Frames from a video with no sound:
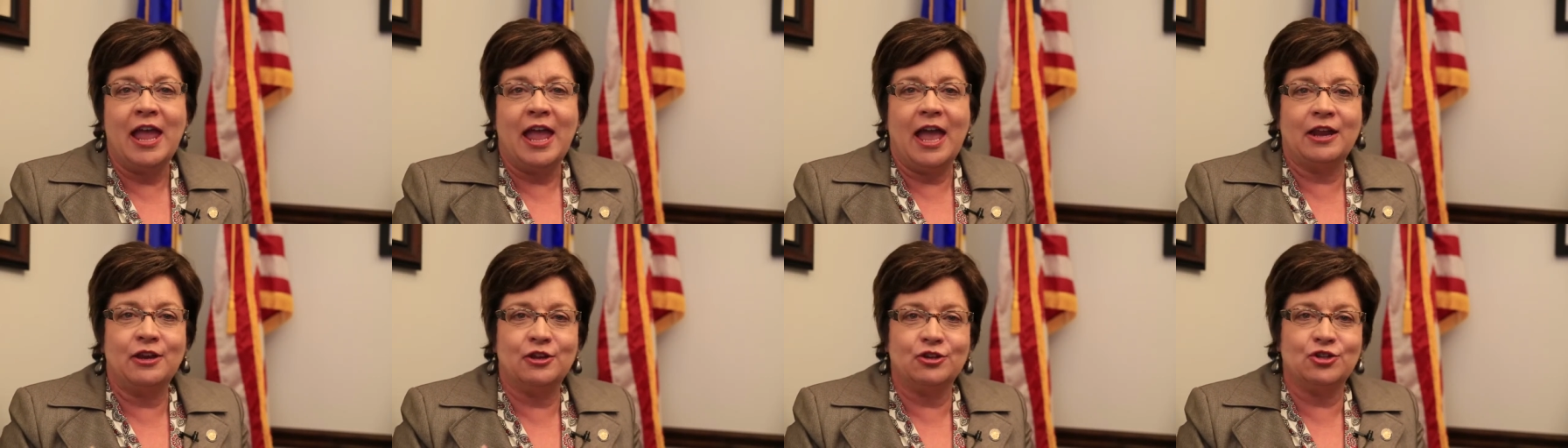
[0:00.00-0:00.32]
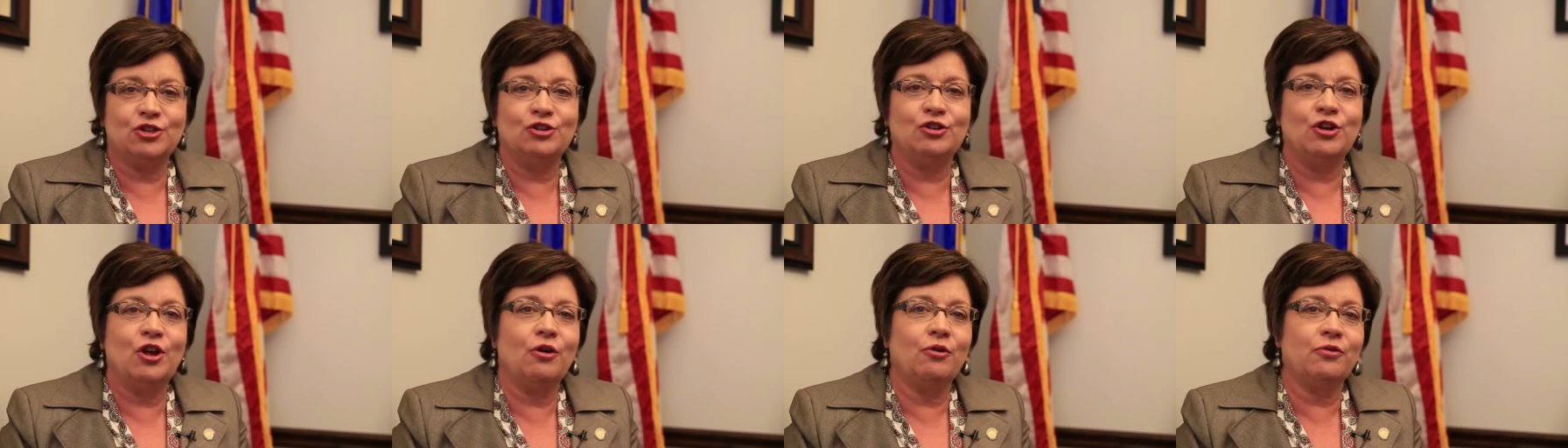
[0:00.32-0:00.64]
And
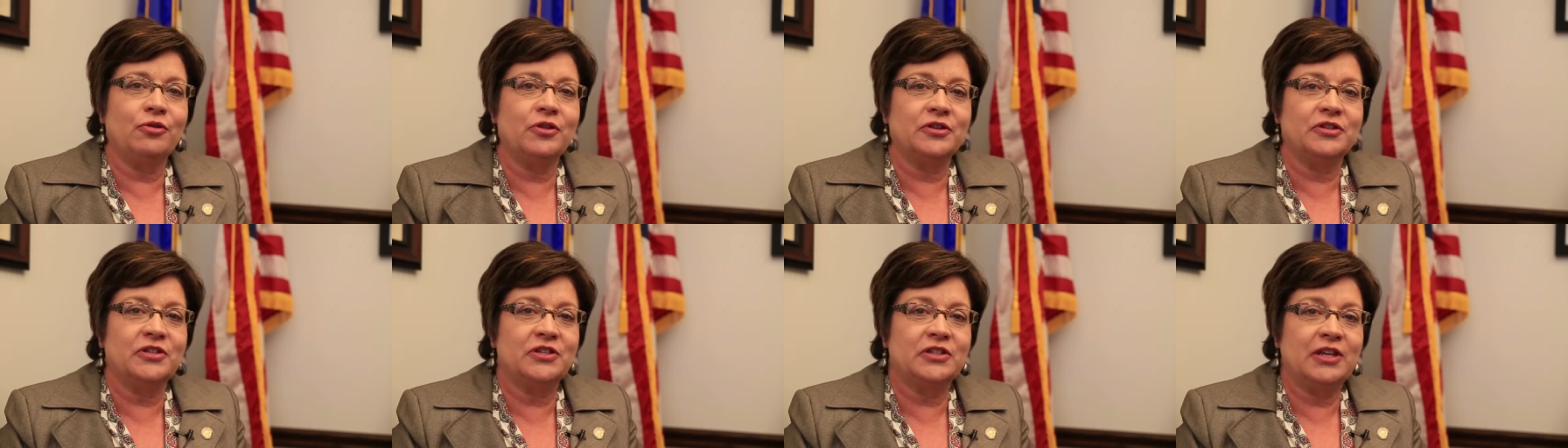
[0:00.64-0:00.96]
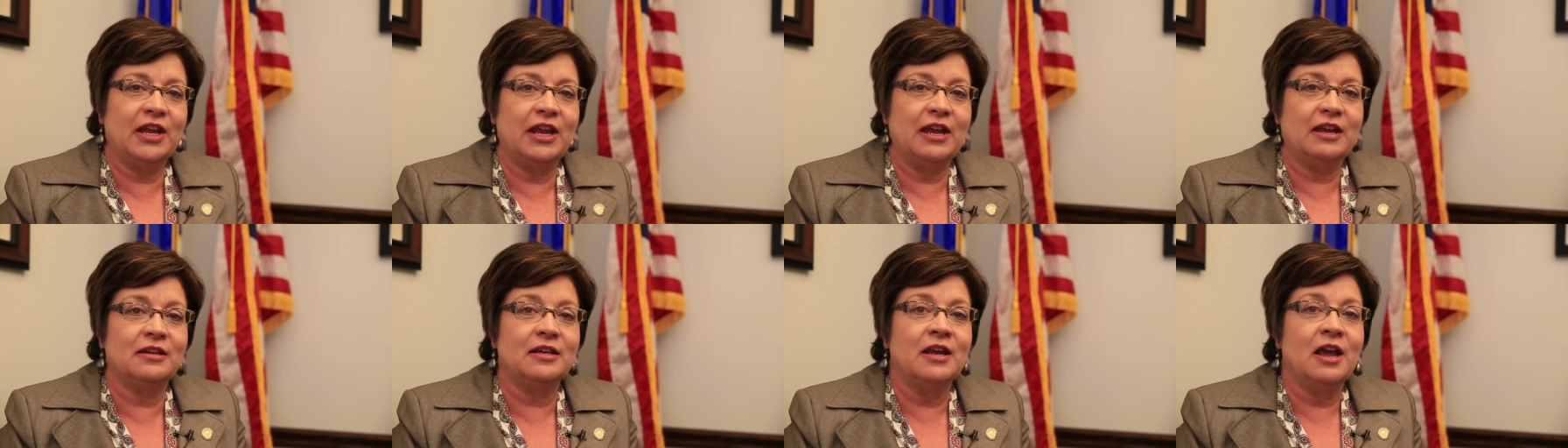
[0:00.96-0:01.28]
as you know, the
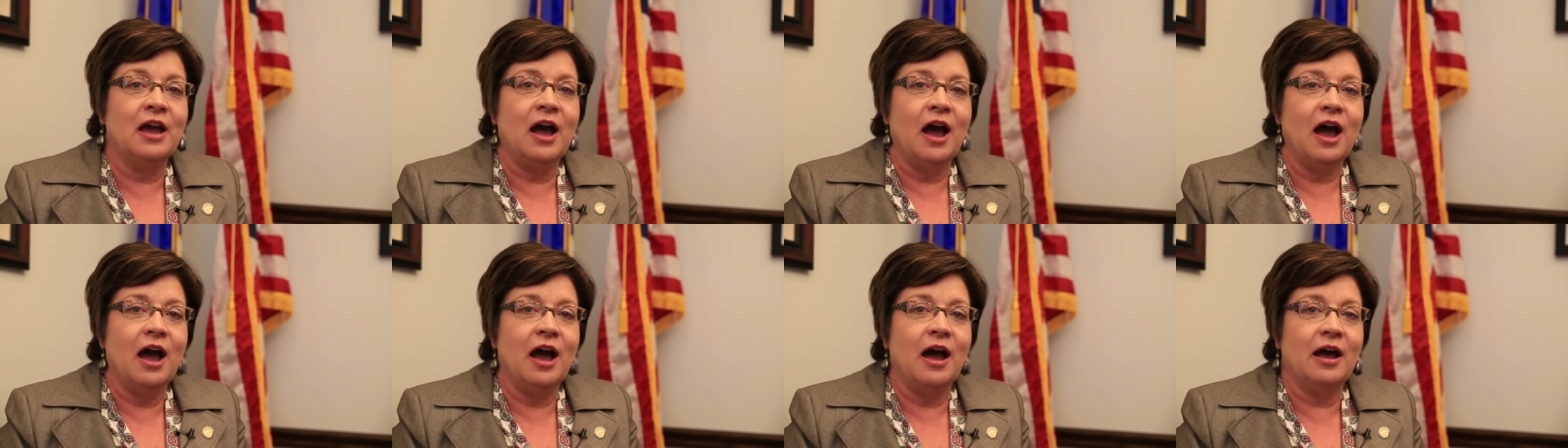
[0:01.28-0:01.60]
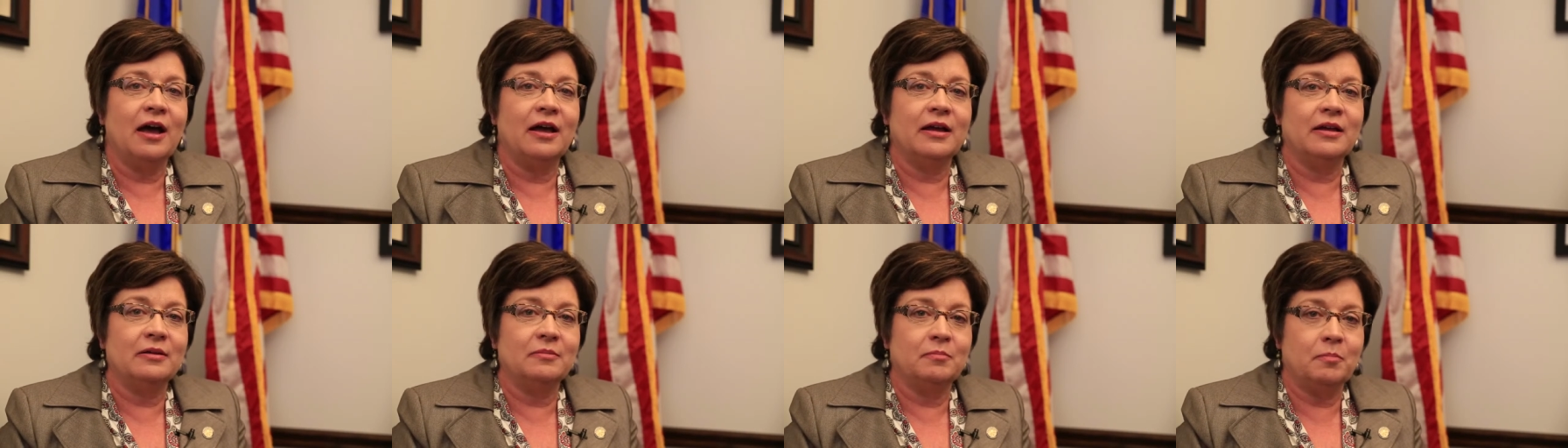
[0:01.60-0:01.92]
state
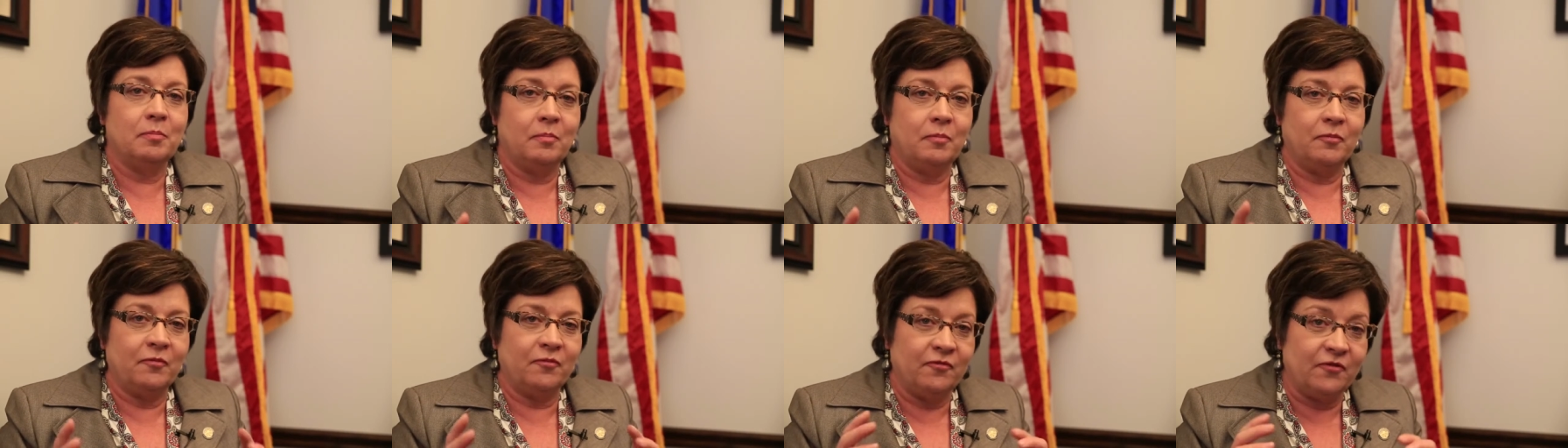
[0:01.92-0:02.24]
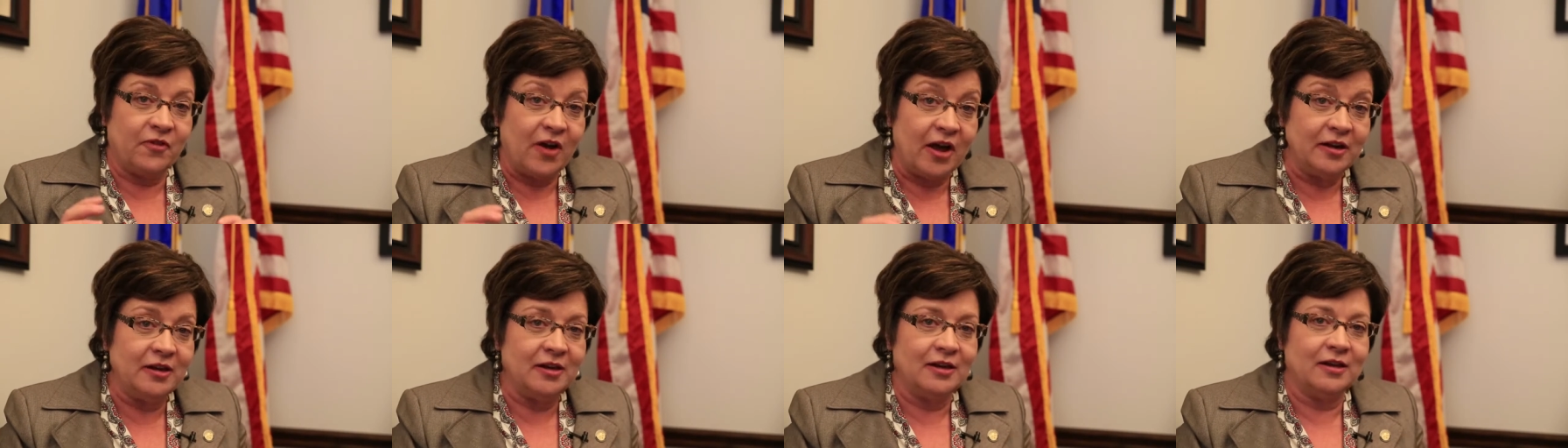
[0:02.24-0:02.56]
uh,
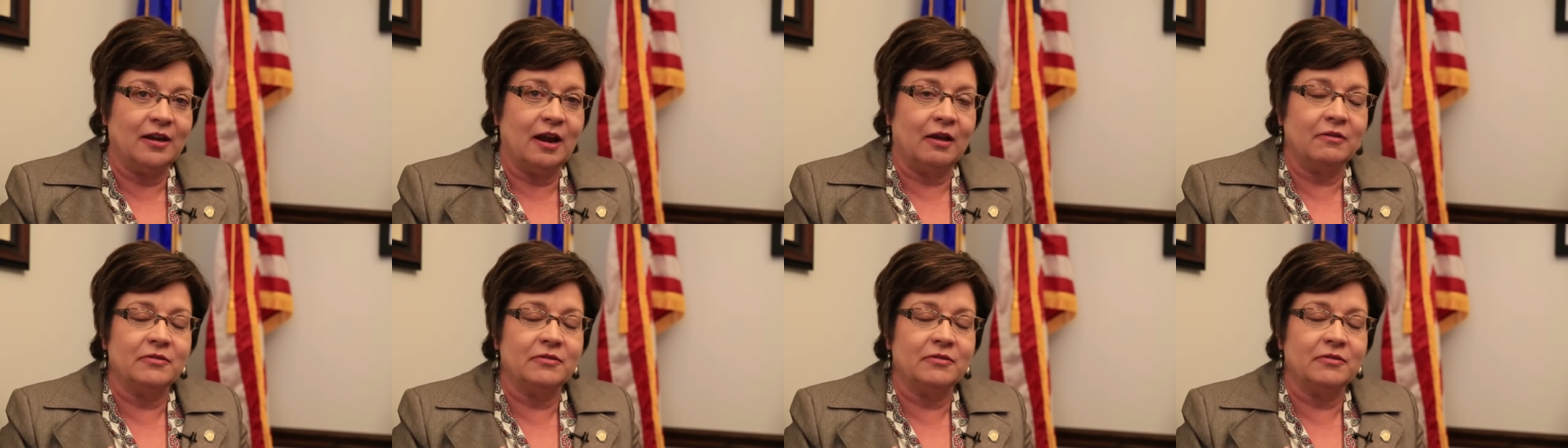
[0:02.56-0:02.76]
funded.